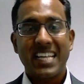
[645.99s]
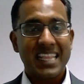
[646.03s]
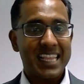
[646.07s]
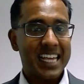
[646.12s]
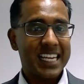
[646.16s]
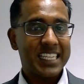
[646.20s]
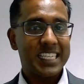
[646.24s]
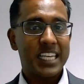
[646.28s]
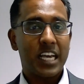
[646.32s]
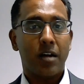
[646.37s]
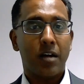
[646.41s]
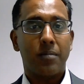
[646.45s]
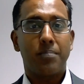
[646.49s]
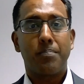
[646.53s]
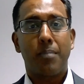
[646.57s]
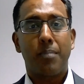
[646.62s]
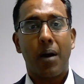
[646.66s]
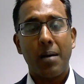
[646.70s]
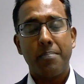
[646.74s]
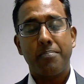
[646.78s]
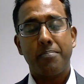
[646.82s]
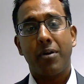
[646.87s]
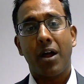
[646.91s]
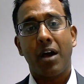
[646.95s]
that's helped
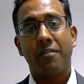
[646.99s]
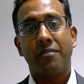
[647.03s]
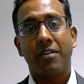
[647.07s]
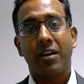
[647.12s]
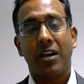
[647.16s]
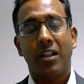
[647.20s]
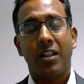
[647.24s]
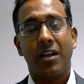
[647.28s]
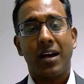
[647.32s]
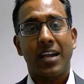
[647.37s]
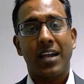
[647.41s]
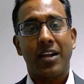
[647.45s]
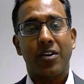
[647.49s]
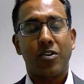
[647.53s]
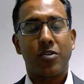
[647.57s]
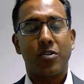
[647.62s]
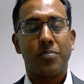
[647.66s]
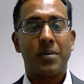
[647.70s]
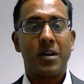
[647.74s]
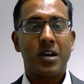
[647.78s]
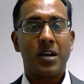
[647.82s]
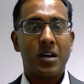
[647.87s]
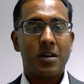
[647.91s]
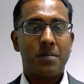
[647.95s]
my private client
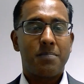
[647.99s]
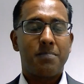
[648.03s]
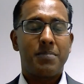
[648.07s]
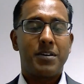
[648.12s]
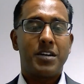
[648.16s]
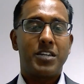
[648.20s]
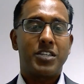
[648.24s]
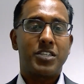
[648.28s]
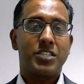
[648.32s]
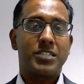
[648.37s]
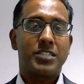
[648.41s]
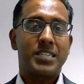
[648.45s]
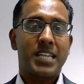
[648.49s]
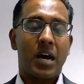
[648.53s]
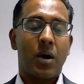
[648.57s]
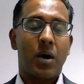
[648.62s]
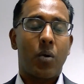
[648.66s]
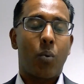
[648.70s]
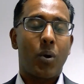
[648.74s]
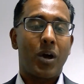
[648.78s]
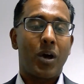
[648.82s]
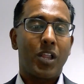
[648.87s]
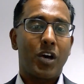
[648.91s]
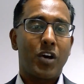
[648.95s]
group purchase now
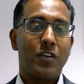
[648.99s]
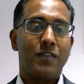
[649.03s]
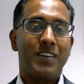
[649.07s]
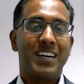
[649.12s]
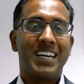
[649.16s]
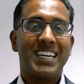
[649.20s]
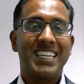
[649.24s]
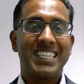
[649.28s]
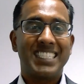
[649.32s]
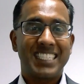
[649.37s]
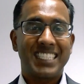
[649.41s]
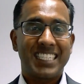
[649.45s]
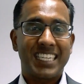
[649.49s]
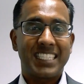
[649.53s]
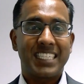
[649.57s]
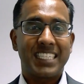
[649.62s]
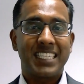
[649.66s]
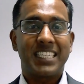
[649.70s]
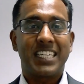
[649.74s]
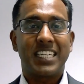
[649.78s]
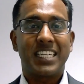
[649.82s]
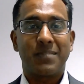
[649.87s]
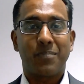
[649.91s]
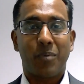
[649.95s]
well over
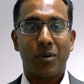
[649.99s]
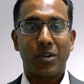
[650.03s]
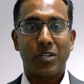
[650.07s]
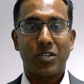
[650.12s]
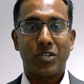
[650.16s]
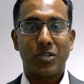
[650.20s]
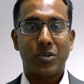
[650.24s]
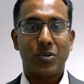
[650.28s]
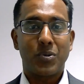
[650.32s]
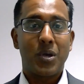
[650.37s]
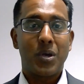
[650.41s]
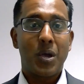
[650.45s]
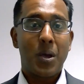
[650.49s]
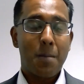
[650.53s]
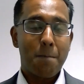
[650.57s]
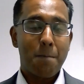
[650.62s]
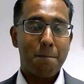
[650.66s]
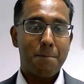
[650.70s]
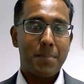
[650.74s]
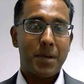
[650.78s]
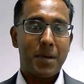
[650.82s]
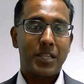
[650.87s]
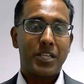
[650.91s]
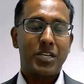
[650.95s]
$66.2
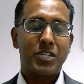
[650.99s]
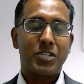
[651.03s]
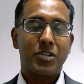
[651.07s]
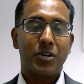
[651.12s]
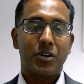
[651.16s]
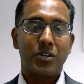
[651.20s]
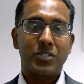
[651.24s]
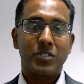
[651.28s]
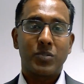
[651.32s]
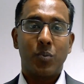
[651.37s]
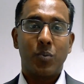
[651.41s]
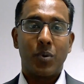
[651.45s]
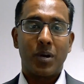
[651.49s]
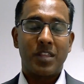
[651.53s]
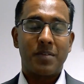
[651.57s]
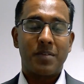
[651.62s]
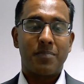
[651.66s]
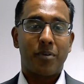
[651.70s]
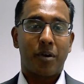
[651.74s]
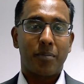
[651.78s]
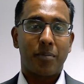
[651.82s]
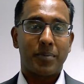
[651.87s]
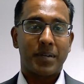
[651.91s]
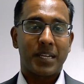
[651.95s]
million worth
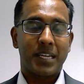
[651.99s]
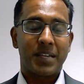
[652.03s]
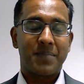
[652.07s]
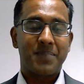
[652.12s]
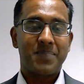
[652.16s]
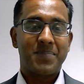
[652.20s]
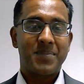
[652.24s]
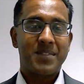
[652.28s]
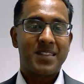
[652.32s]
of property.